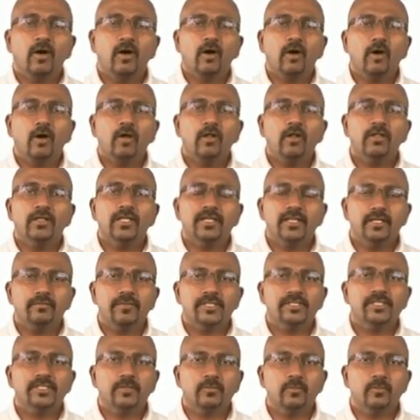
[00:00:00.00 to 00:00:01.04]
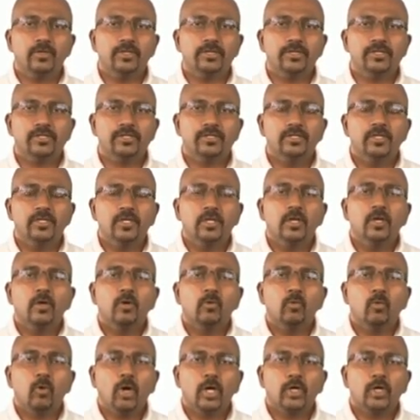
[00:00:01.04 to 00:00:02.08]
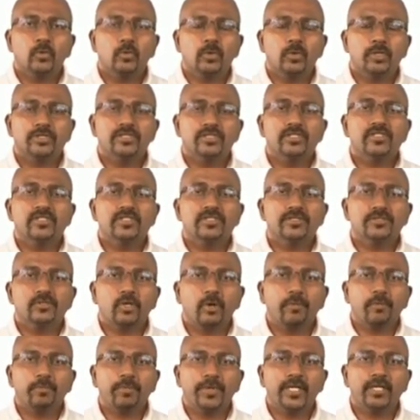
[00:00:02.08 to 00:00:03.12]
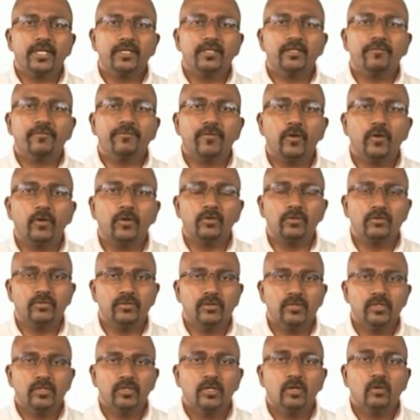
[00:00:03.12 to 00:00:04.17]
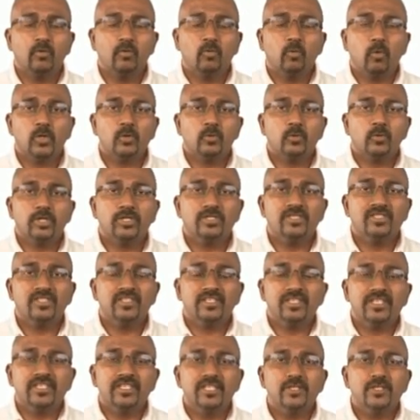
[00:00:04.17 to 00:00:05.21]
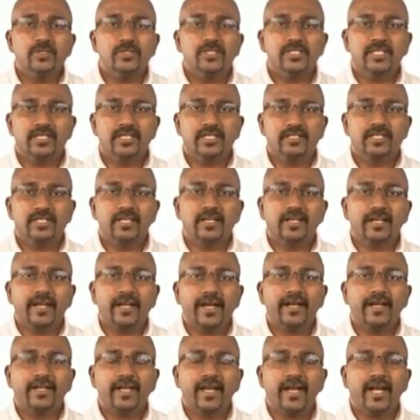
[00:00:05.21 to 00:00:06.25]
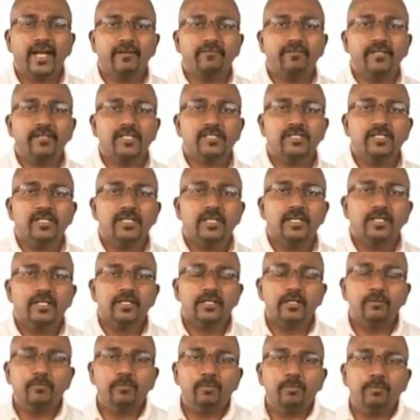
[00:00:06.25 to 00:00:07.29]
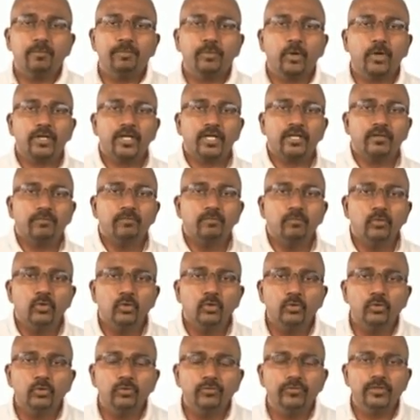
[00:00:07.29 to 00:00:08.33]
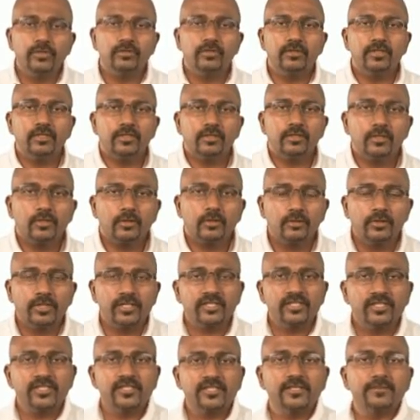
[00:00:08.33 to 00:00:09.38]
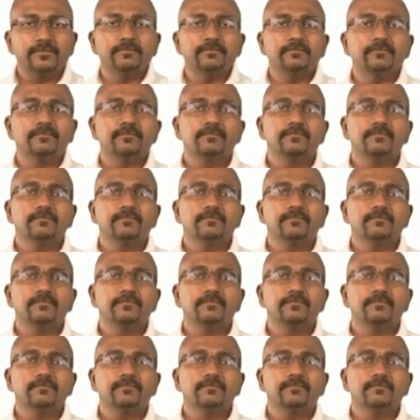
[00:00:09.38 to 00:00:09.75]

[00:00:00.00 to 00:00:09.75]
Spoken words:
All that he measured was what was stopping the flow, what was reducing the rate at which the product moved through the system.